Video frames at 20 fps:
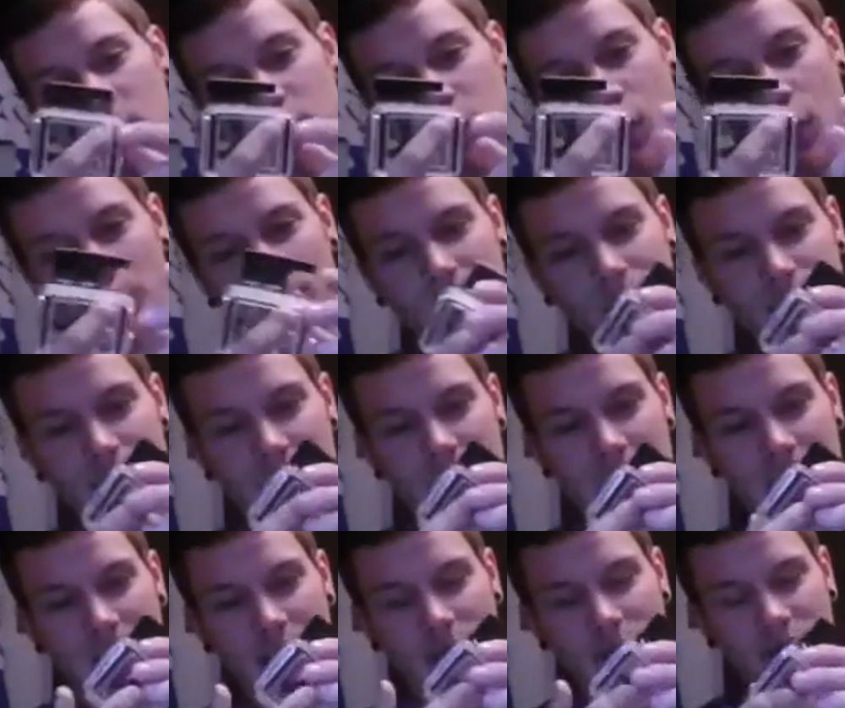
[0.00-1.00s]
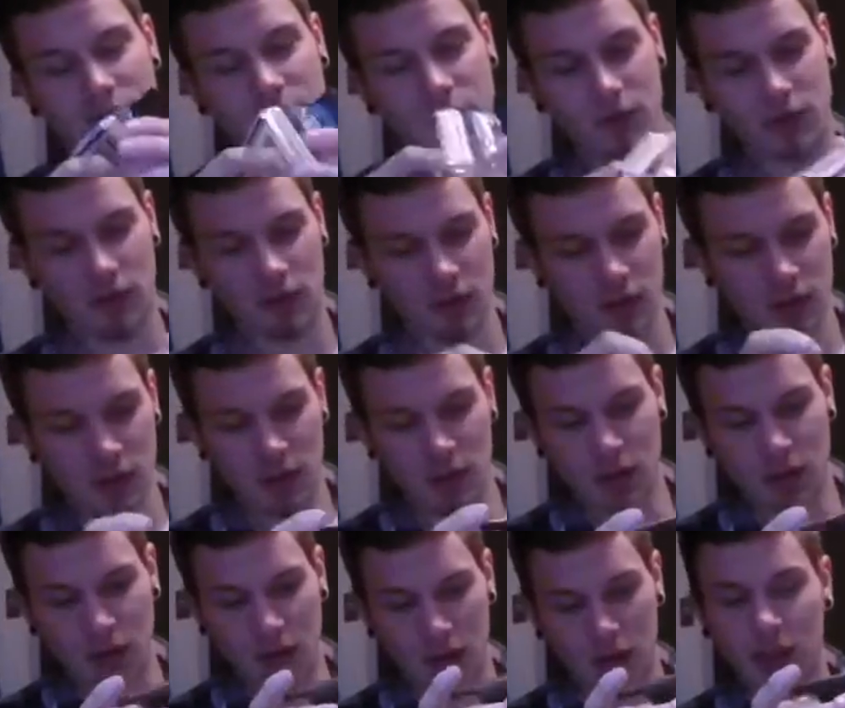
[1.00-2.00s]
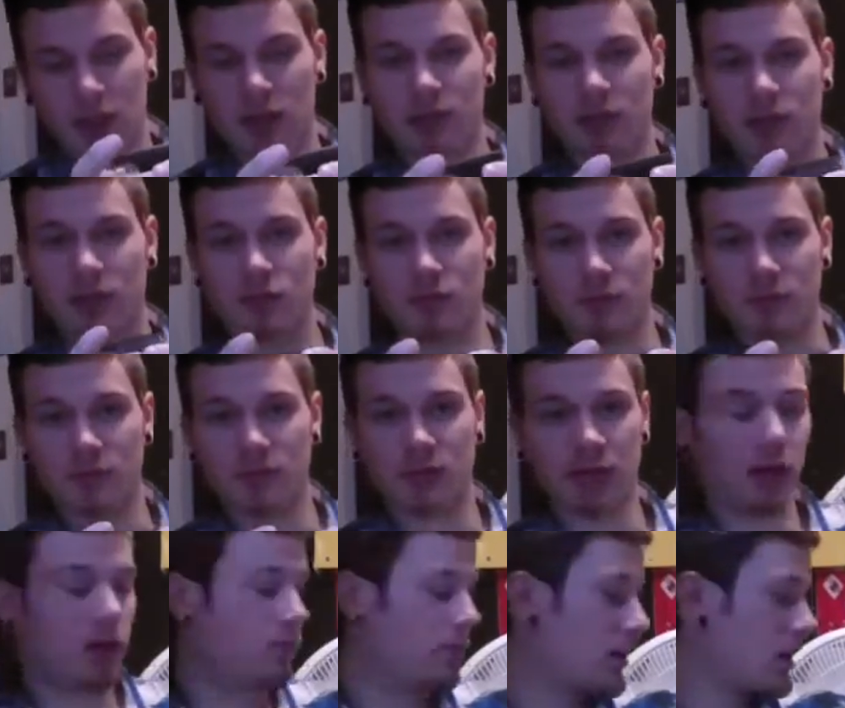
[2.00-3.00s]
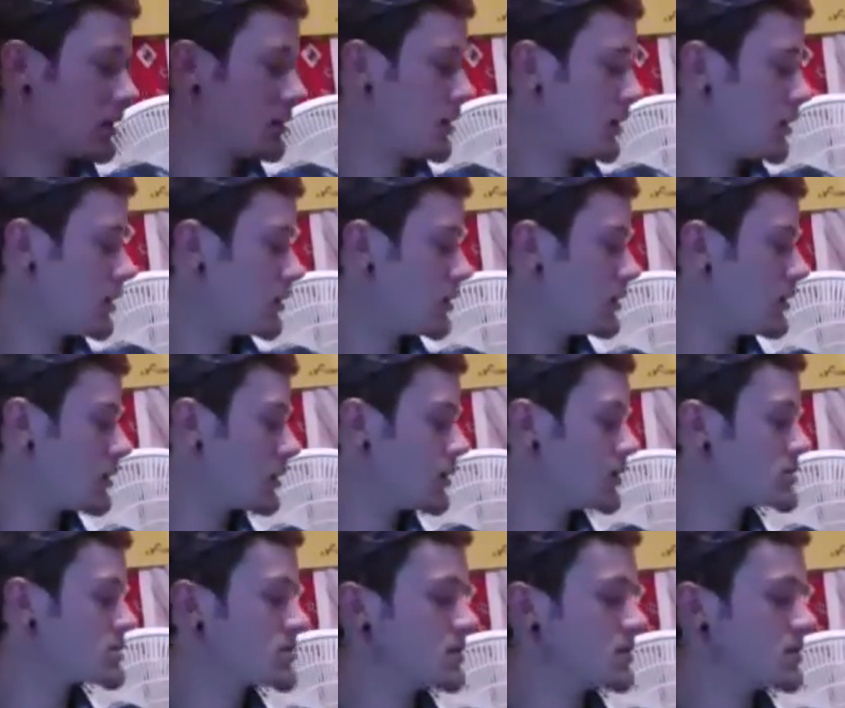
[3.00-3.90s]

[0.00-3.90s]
open back for I can touch my screen back there and all that good